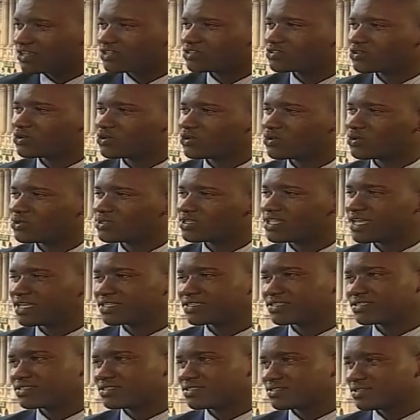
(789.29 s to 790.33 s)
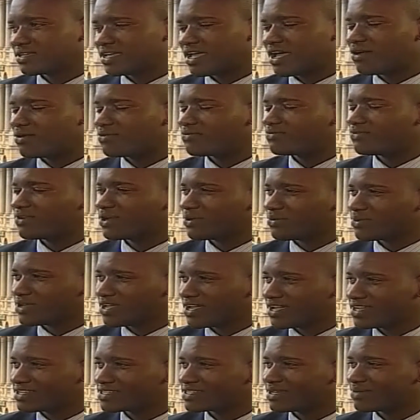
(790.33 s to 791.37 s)
So that's how far we
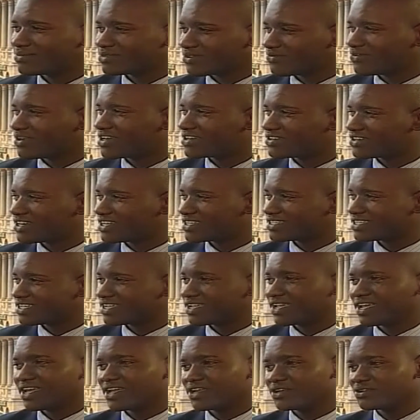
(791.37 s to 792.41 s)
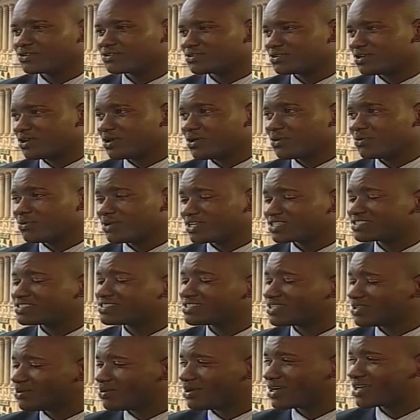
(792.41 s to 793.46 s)
are in terms of fundraising, and we're
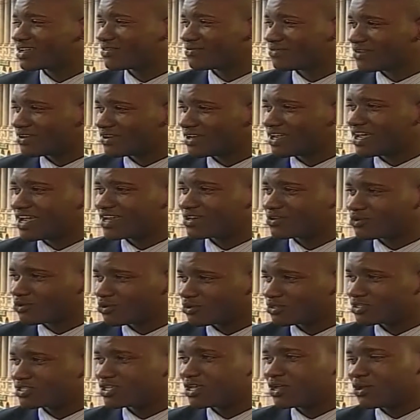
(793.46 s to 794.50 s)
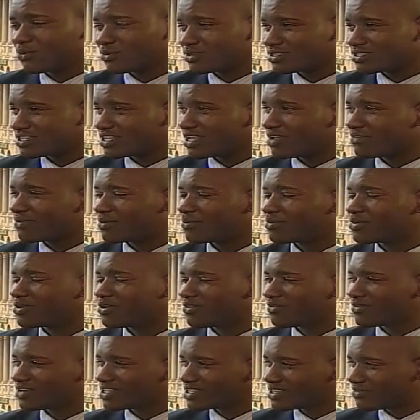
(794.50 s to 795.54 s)
still working very hard because we still have a bit
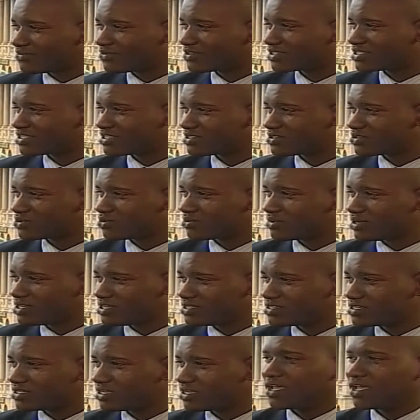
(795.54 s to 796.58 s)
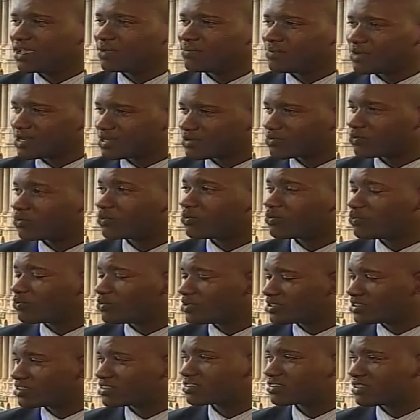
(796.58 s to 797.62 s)
of a deficit to meet, but
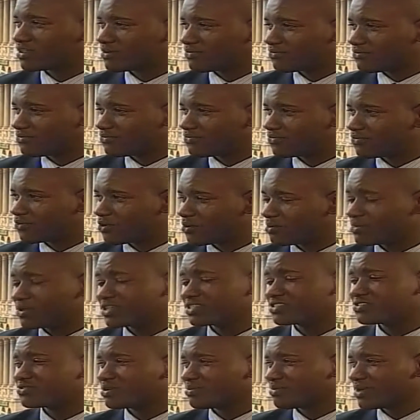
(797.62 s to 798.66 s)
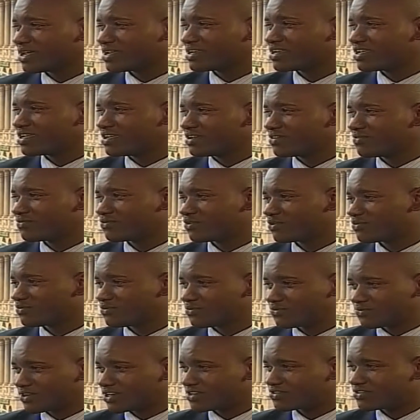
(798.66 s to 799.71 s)
with the 4 months remaining for
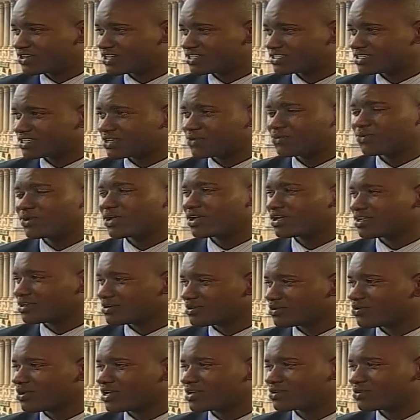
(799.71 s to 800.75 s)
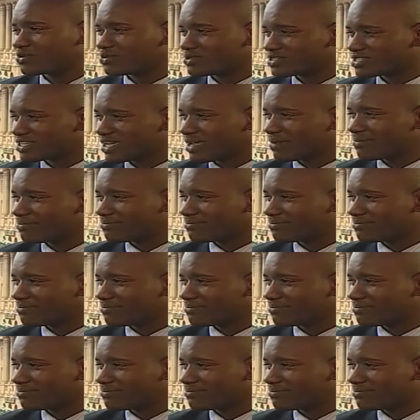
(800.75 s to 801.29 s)
fundraising, we are in quite good time.